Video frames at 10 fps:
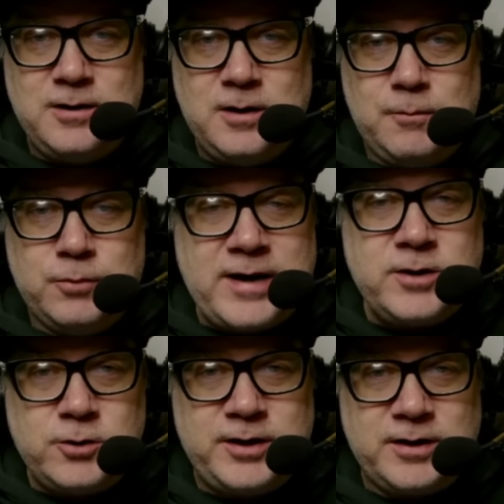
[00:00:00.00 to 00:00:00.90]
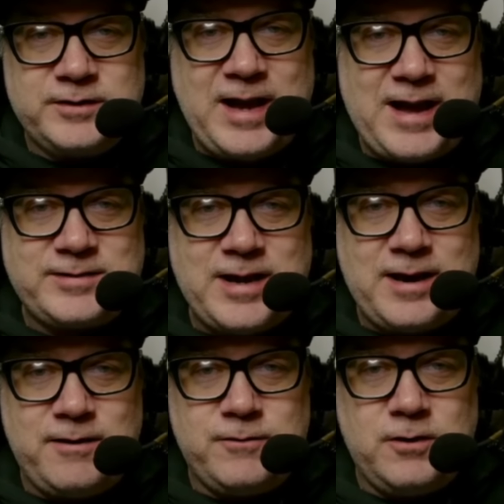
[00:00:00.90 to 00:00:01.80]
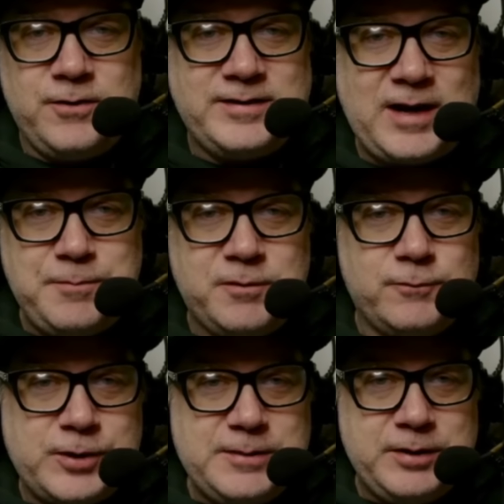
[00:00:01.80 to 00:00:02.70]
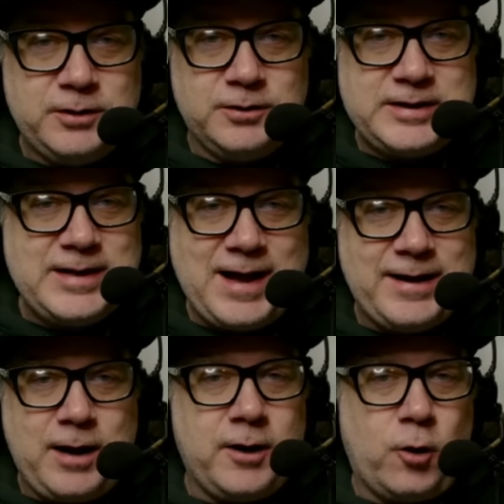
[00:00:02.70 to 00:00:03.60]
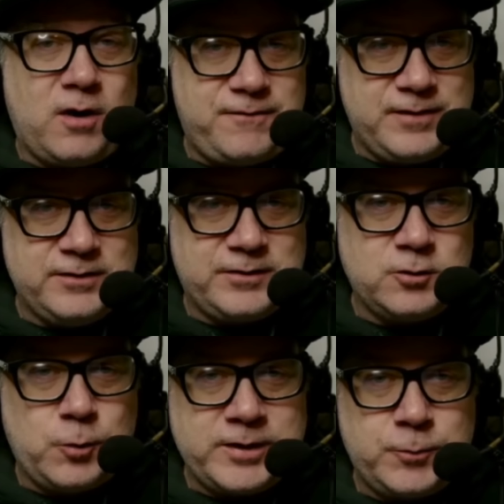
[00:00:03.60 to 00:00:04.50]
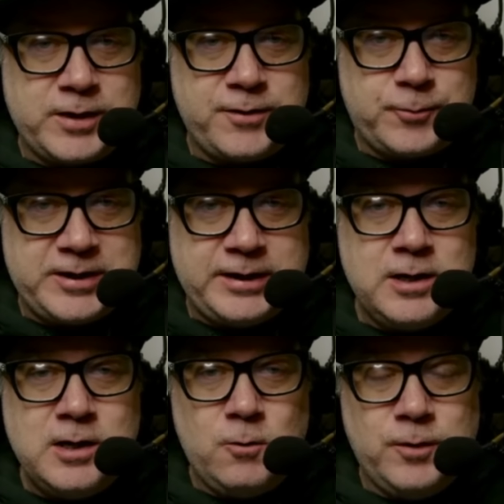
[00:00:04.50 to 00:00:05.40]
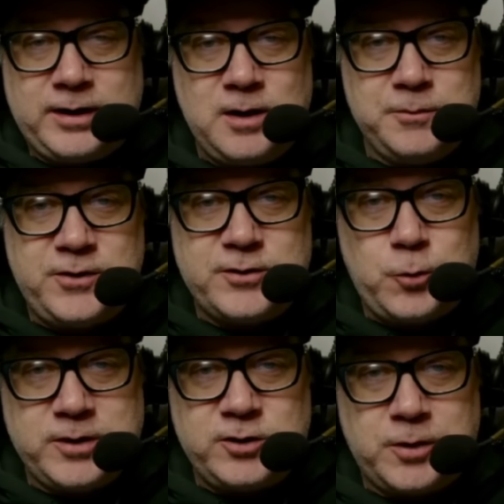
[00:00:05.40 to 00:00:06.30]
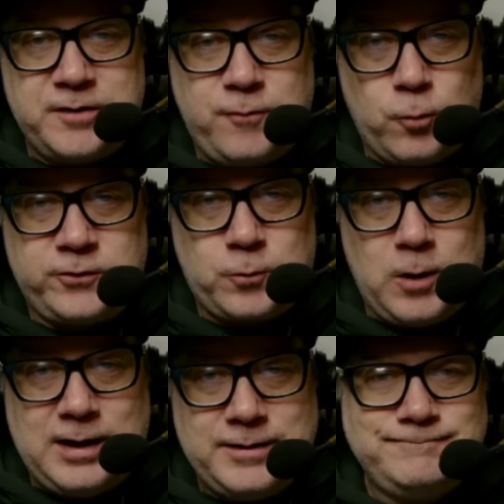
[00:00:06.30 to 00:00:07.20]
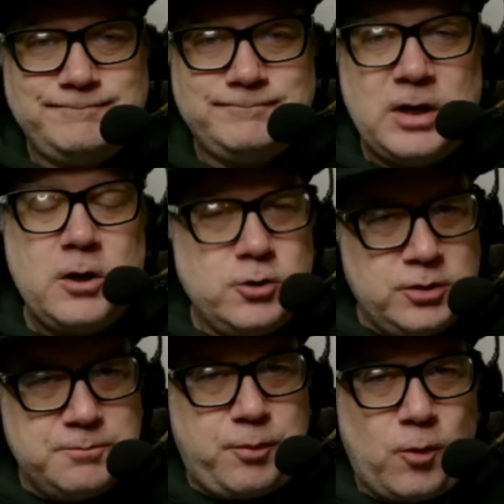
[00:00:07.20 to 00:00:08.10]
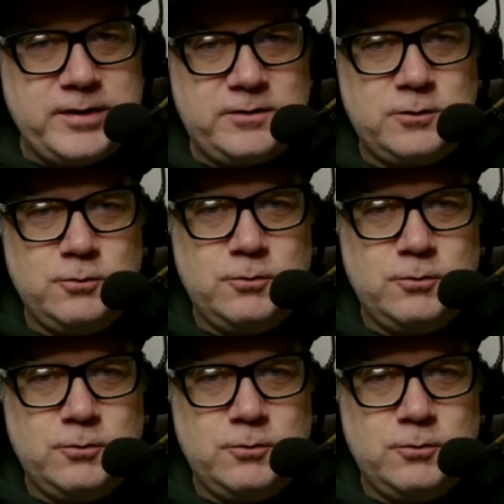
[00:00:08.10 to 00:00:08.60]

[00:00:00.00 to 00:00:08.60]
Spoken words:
Brian Gutekunst has to have the type of rebuild he had on offense in 2023 when it comes to the 2024 squad. You can point to